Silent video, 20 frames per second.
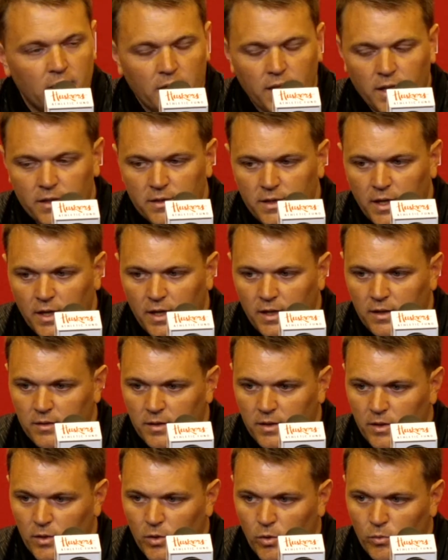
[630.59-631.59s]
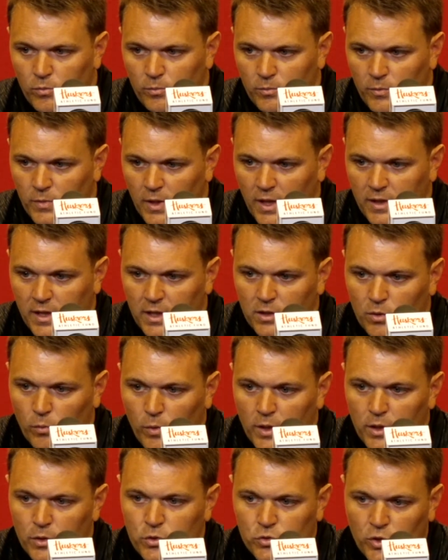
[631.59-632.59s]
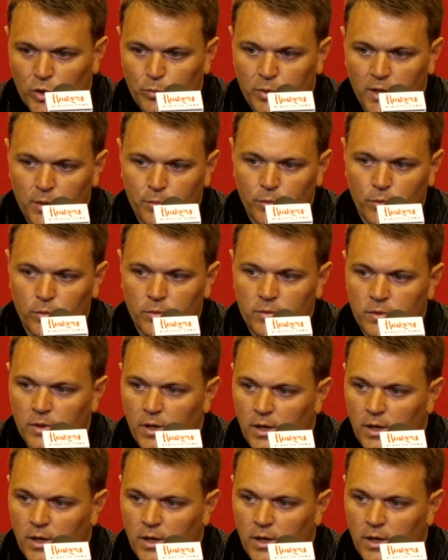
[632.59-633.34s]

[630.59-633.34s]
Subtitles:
And you know, I think the way you treat people